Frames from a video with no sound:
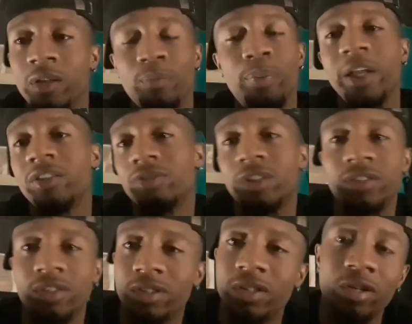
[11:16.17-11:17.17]
and
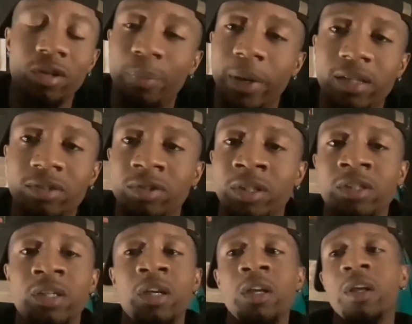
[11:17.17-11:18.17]
Patriots still the Patriots.